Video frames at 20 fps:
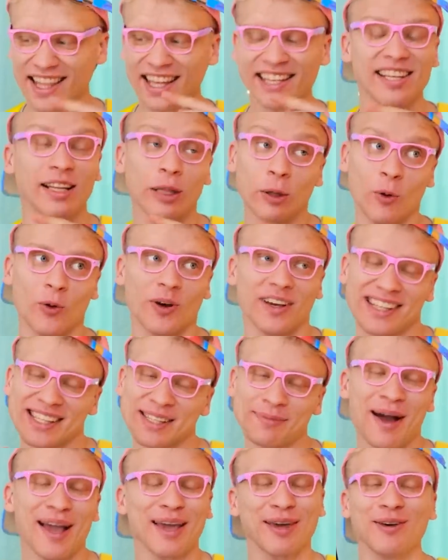Just
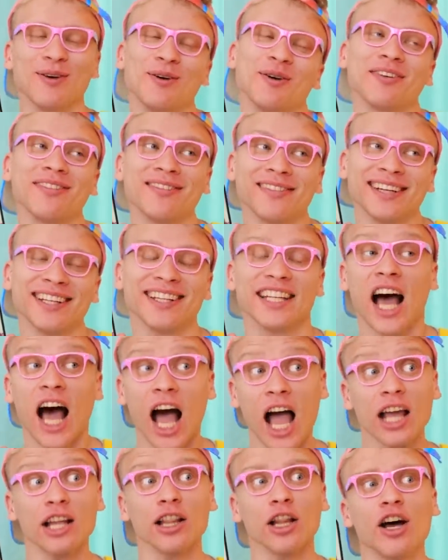look! I
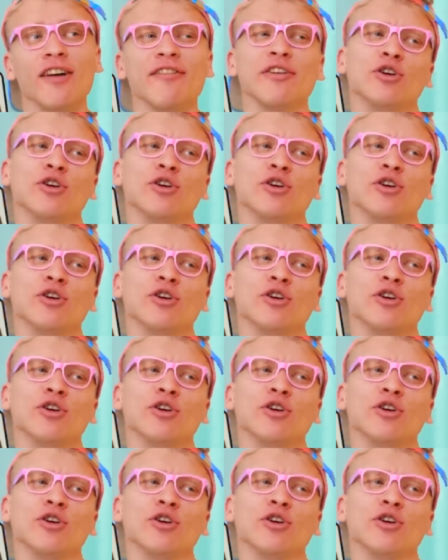love her,